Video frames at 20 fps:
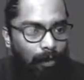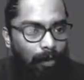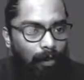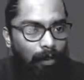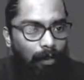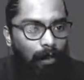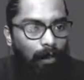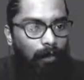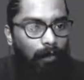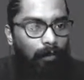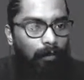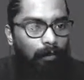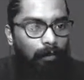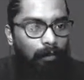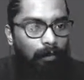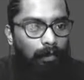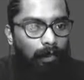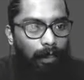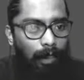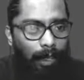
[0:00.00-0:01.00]
Now
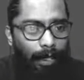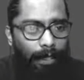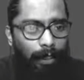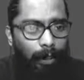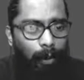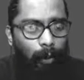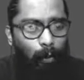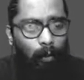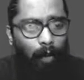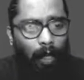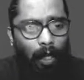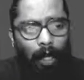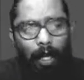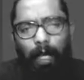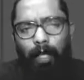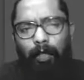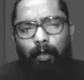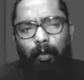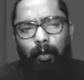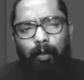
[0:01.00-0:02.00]
the line tool,
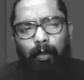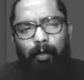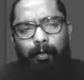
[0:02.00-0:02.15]
arc tool,